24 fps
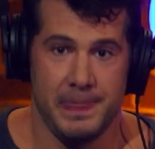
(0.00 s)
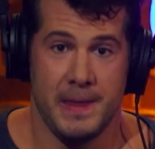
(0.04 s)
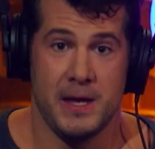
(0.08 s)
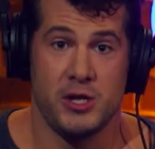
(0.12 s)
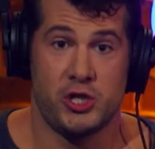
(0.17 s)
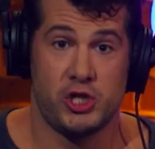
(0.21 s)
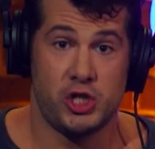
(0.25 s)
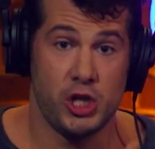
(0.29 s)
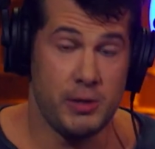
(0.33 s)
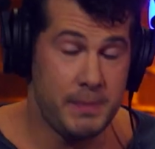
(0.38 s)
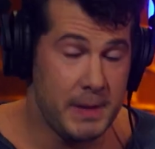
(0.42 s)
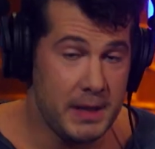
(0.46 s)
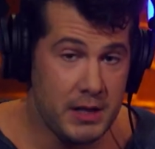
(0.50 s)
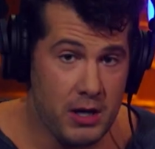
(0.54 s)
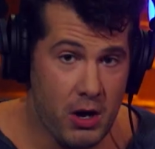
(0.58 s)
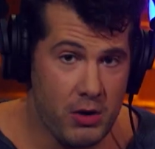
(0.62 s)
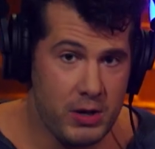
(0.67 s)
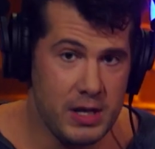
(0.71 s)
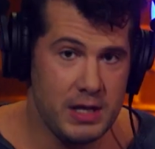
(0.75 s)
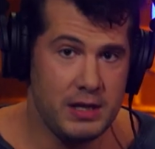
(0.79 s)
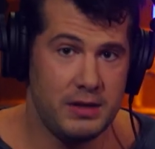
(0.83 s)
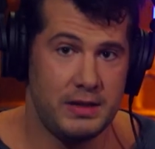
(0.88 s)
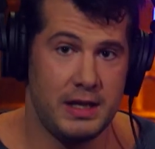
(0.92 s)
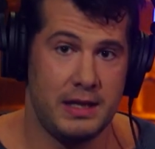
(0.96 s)
It should be
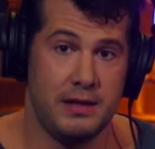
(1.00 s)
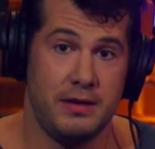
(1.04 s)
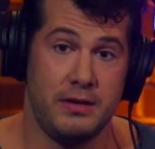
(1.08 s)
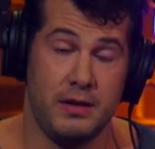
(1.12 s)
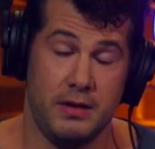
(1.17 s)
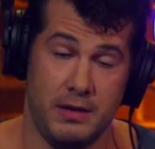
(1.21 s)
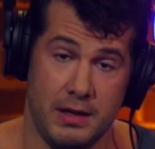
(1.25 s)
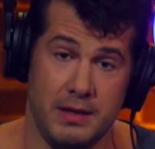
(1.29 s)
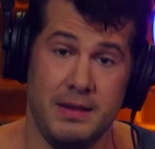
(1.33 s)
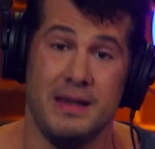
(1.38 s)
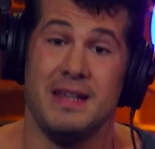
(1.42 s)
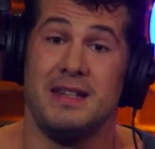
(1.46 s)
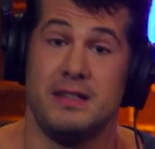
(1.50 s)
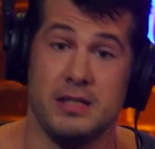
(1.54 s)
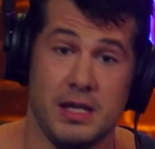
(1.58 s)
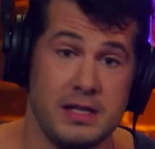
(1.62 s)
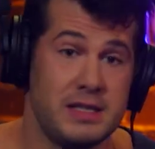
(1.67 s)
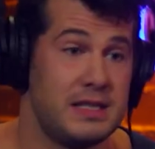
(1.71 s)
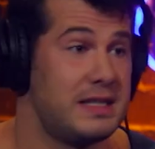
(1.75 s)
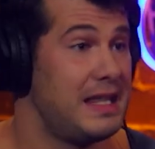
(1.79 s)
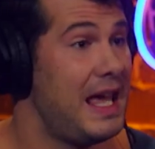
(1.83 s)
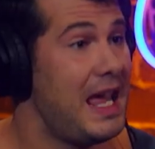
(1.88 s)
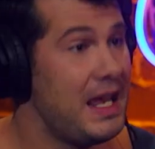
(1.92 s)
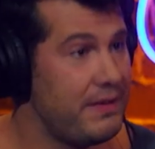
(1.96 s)
noted that it
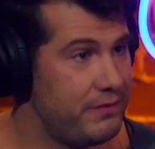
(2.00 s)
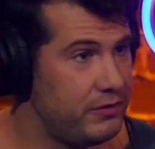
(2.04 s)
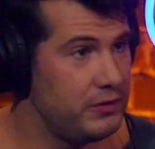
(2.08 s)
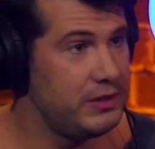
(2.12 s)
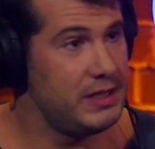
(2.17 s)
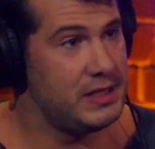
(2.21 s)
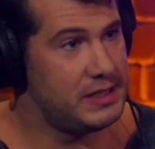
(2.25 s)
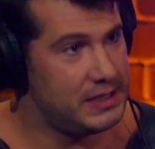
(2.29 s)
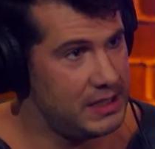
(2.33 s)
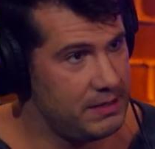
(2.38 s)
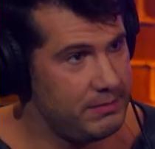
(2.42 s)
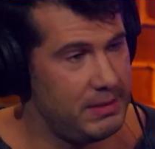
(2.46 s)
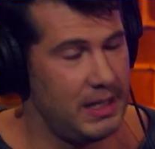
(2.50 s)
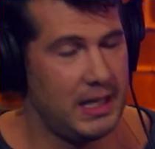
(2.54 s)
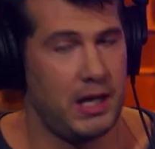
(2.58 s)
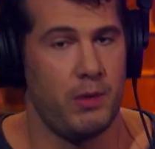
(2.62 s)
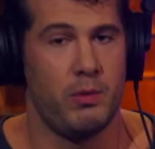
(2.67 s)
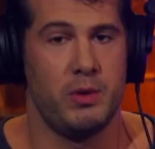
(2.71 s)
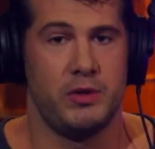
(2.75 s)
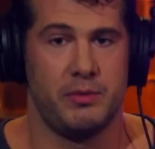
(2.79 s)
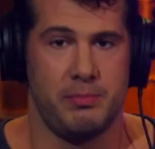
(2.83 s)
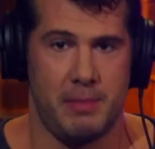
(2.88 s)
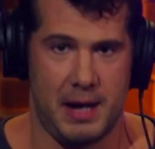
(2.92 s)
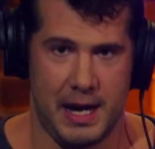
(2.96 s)
does thankfully seem like
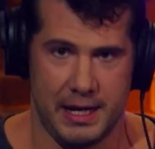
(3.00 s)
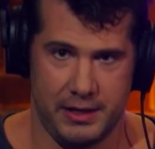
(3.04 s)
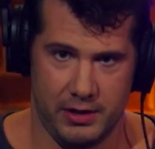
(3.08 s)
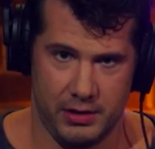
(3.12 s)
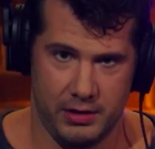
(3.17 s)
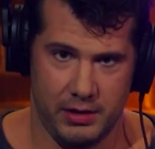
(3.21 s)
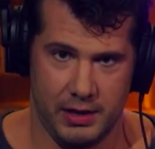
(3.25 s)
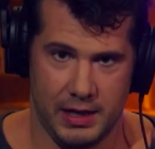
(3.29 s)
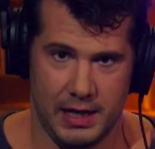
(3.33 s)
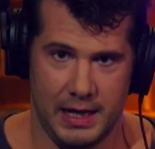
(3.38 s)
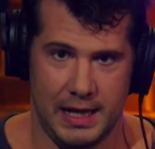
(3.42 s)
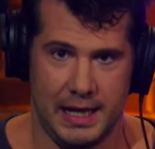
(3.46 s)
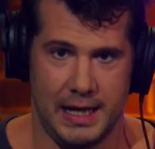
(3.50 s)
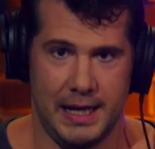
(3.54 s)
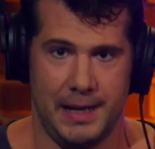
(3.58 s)
it was minor, yeah.